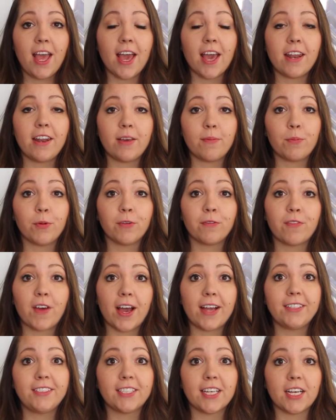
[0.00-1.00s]
and it
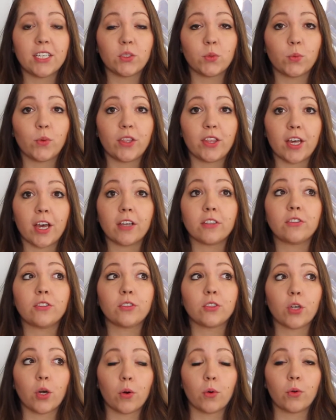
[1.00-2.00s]
provides us with a
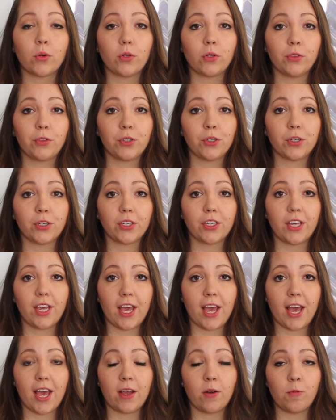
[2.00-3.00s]
total look
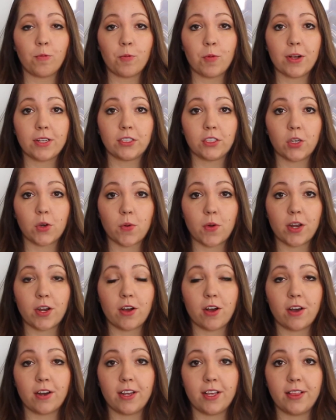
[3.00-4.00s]
at what's going
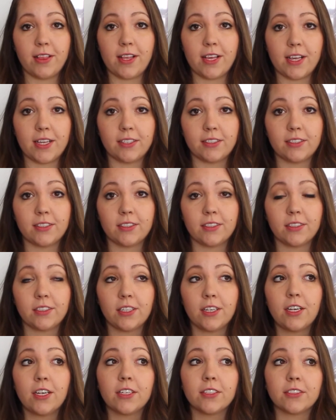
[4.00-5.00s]
on in this
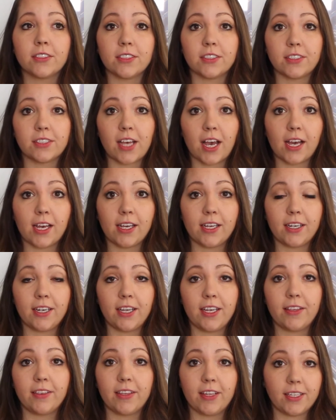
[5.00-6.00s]

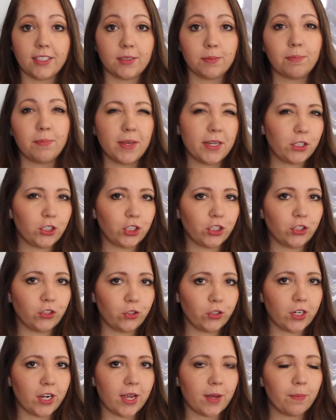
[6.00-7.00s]
society, this mission
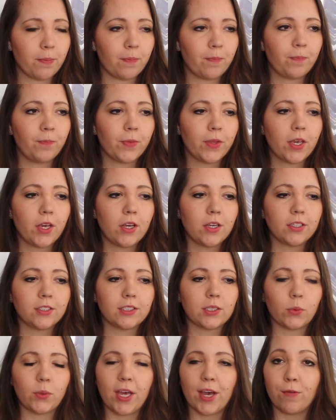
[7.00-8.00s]
trip.
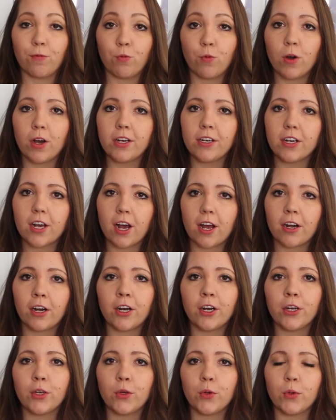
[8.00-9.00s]
So we have one
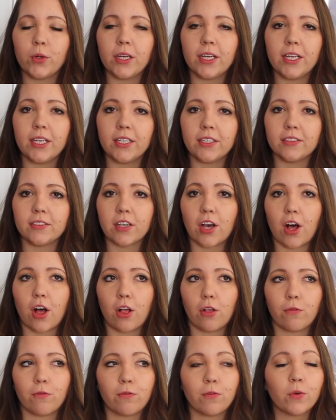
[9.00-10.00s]
daughter who is
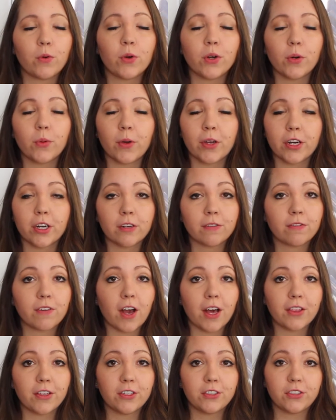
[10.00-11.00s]
all for what her
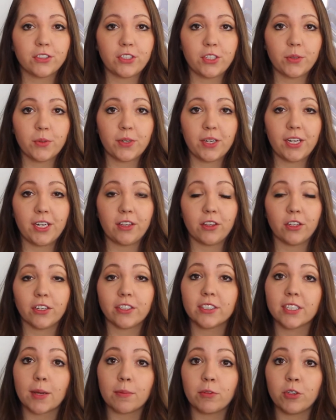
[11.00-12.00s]
father's doing,
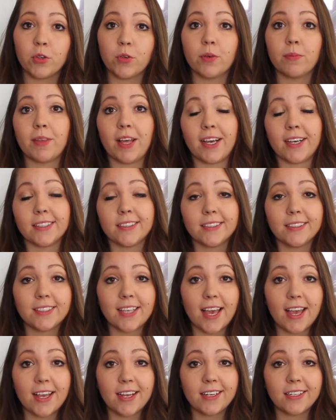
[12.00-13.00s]
looks up to him like a
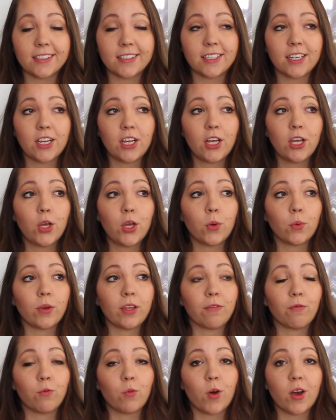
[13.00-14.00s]
saint. We
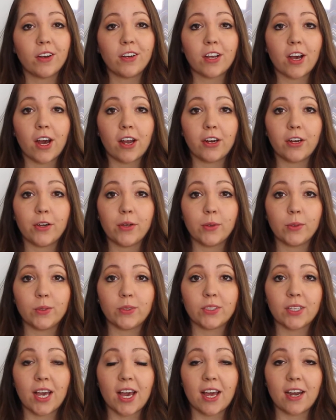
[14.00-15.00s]
have one daughter
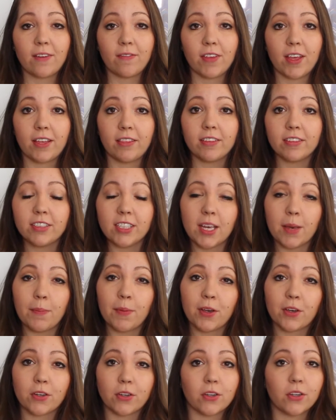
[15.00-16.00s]
who's kind of like the
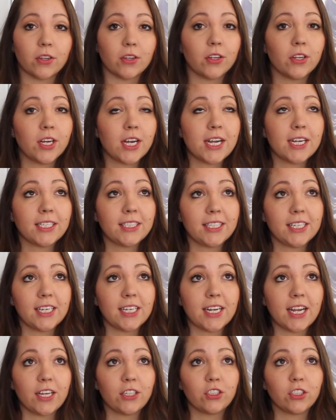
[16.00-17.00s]
typical
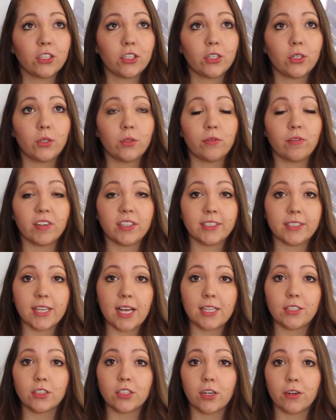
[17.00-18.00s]
teenager who
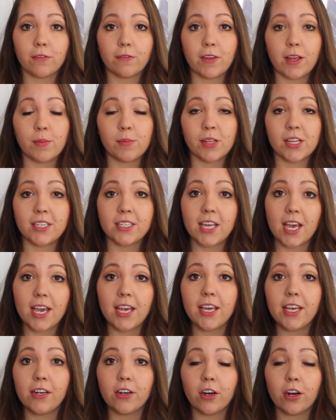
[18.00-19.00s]
resents her family
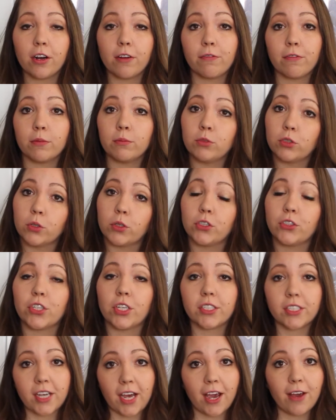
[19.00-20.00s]
taking her from
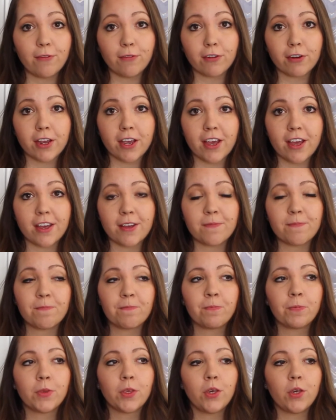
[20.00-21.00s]
Georgia to Africa.
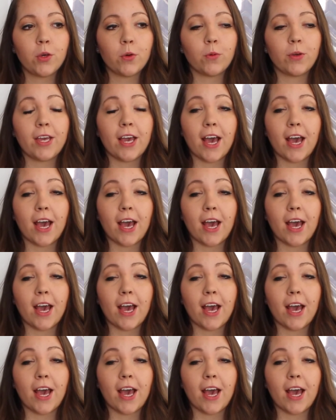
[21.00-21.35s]
We